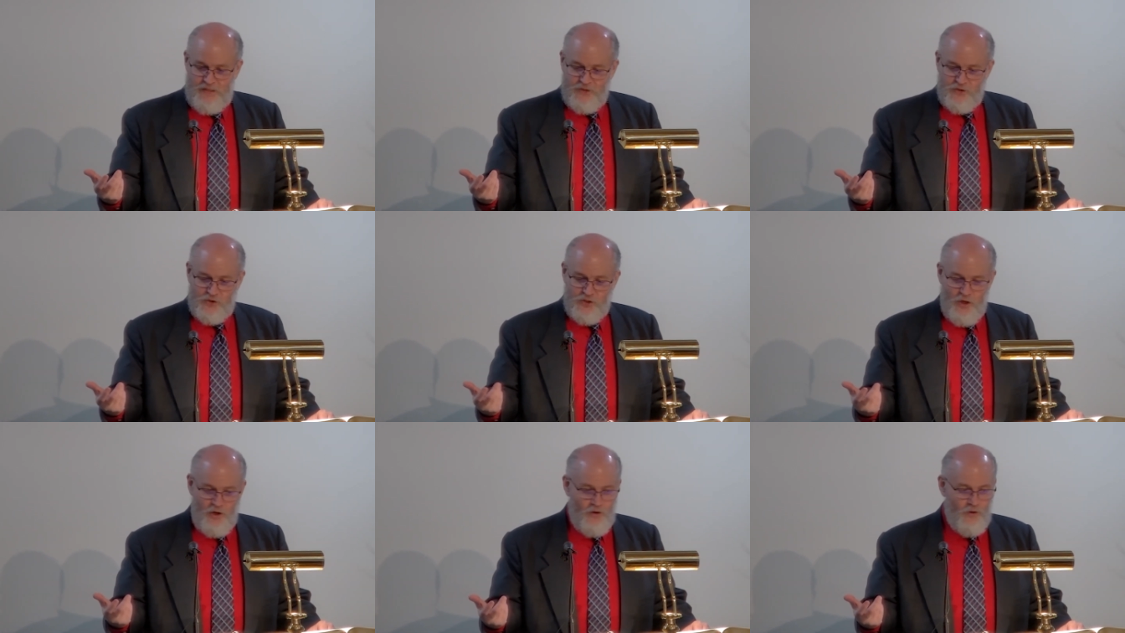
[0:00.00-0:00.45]

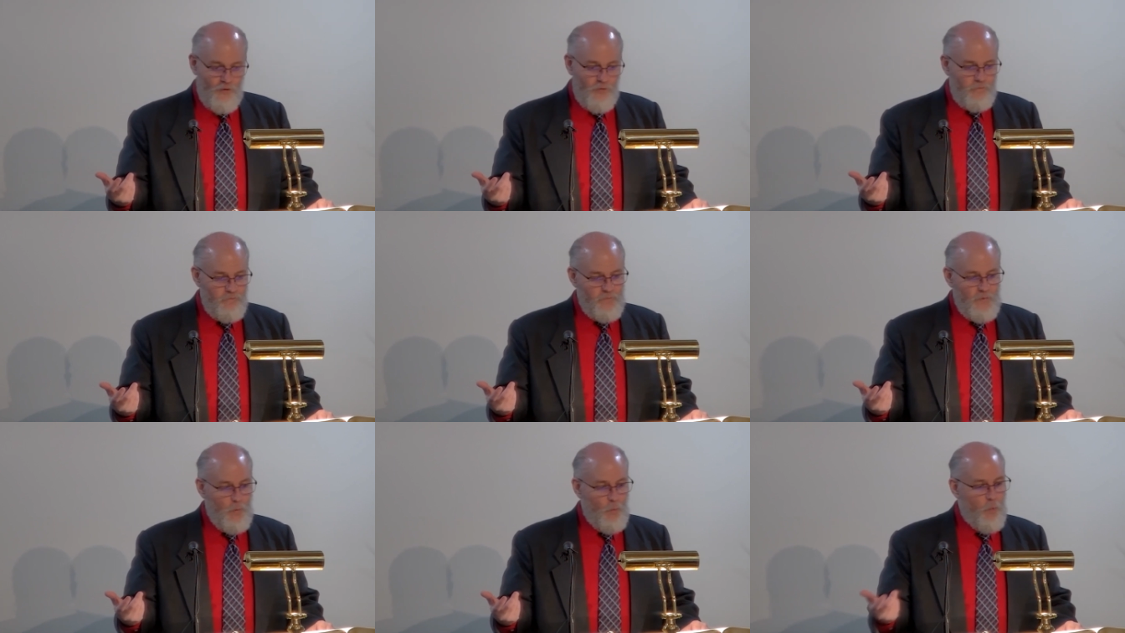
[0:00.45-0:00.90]

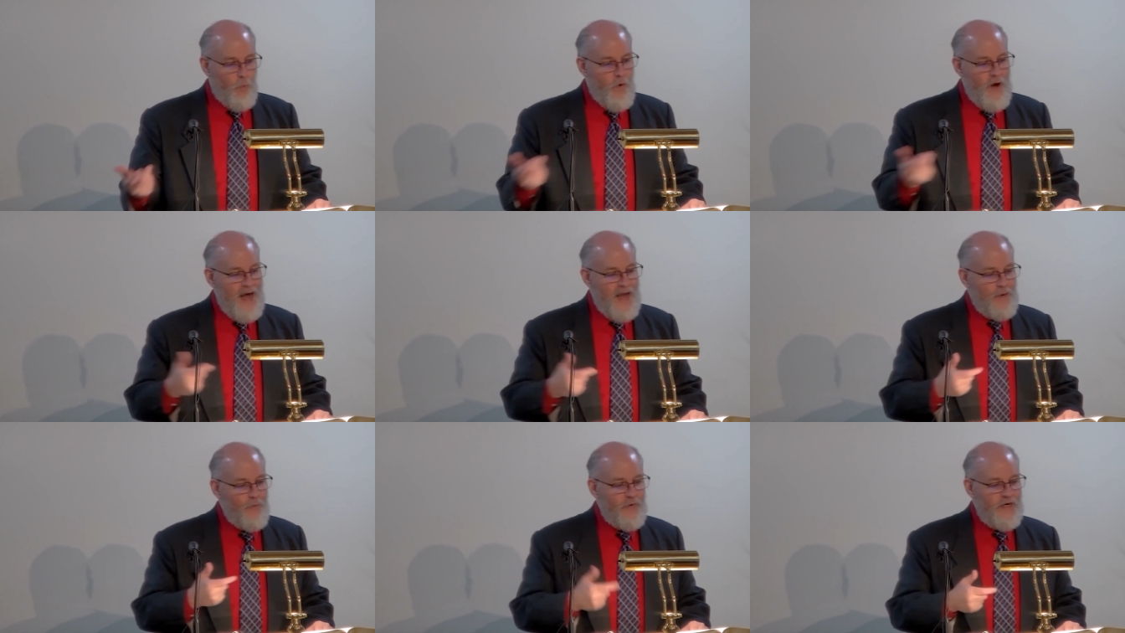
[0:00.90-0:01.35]
So
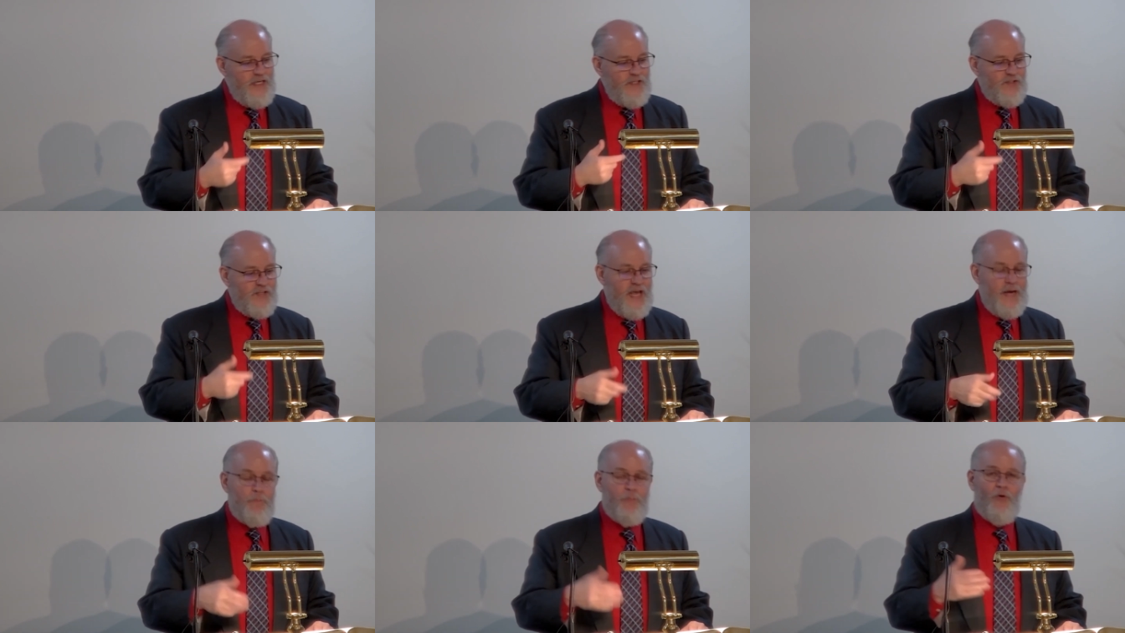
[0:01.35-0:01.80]
why would
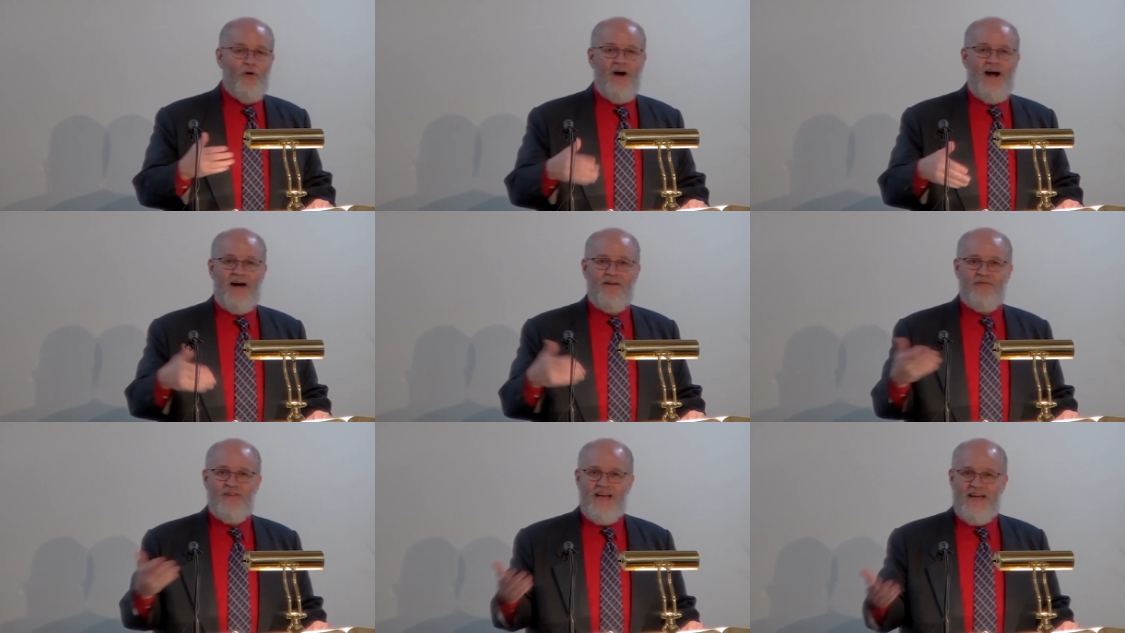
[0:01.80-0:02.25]
he say
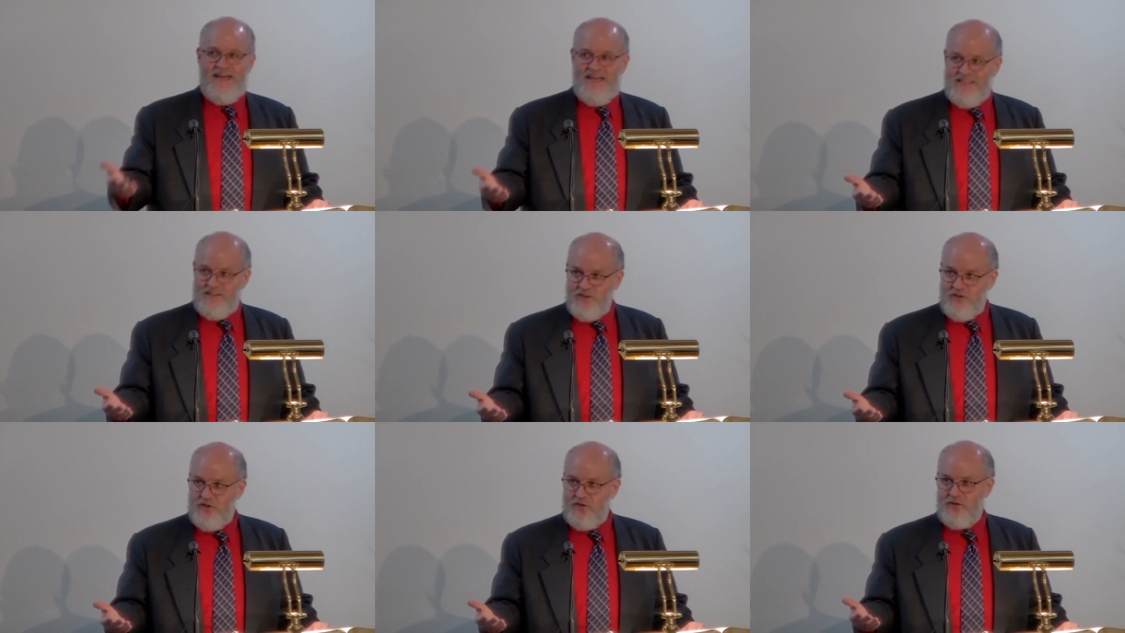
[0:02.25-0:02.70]

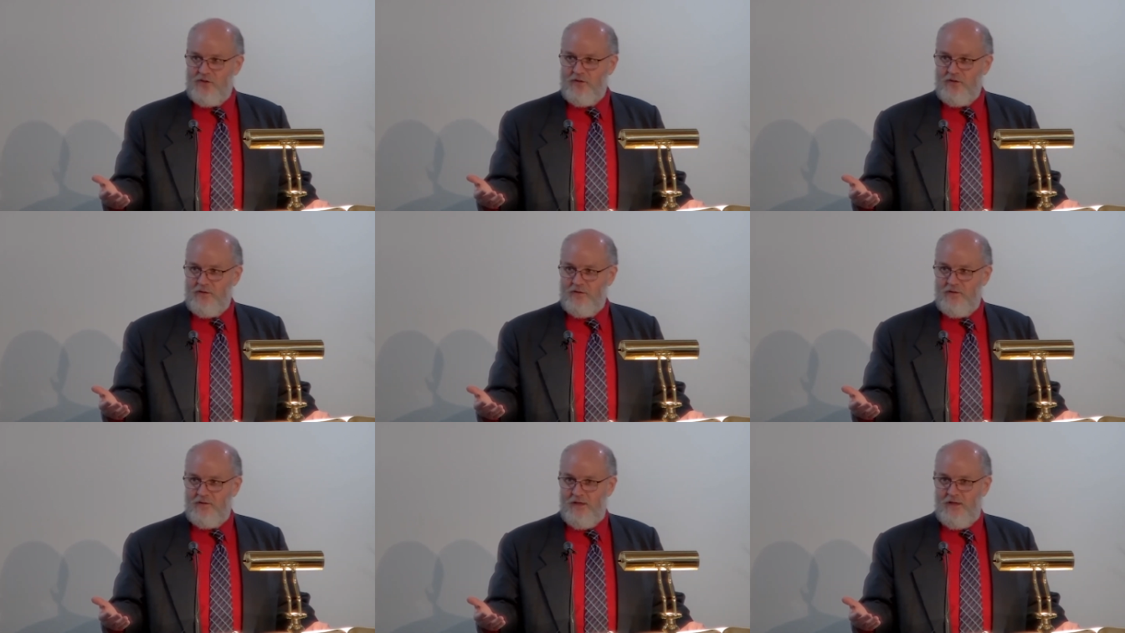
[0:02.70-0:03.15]

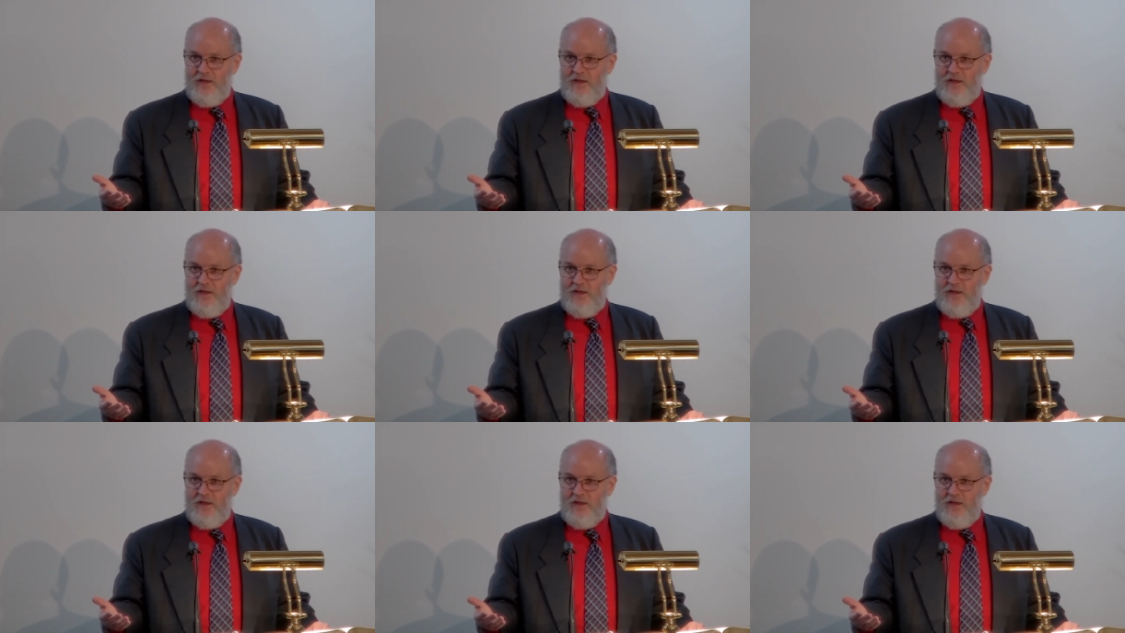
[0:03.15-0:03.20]
prophets